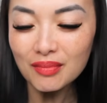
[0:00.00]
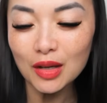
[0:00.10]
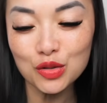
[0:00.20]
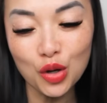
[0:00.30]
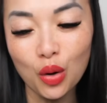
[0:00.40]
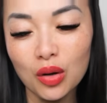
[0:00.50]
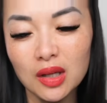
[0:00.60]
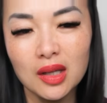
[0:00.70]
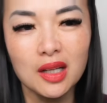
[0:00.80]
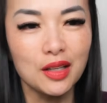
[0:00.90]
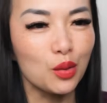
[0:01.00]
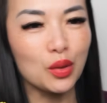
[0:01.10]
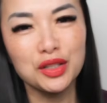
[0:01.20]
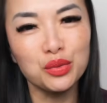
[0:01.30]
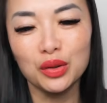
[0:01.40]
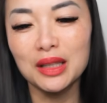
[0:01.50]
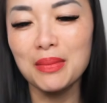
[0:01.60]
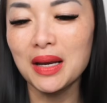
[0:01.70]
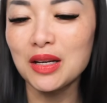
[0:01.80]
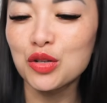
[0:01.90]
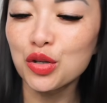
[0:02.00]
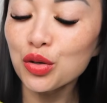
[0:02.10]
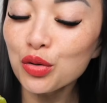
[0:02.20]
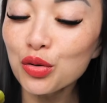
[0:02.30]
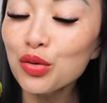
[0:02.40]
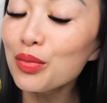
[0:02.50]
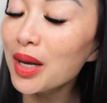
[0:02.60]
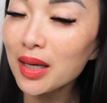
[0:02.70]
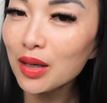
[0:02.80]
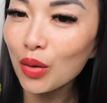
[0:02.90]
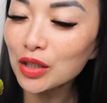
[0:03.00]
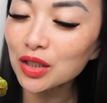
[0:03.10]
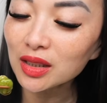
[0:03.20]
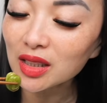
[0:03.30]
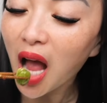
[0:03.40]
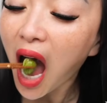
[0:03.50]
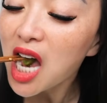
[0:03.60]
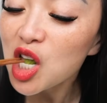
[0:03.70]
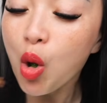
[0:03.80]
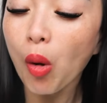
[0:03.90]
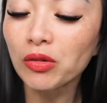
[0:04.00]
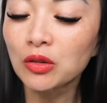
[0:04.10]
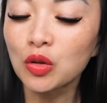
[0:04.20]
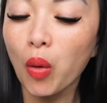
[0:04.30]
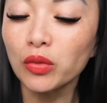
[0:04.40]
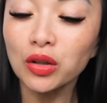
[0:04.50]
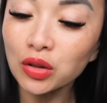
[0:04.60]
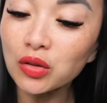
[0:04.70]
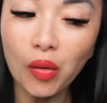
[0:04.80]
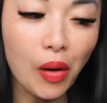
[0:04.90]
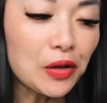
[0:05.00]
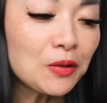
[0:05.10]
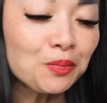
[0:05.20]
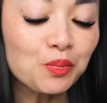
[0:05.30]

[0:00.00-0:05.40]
So there wasn't really too many questions. This is okay.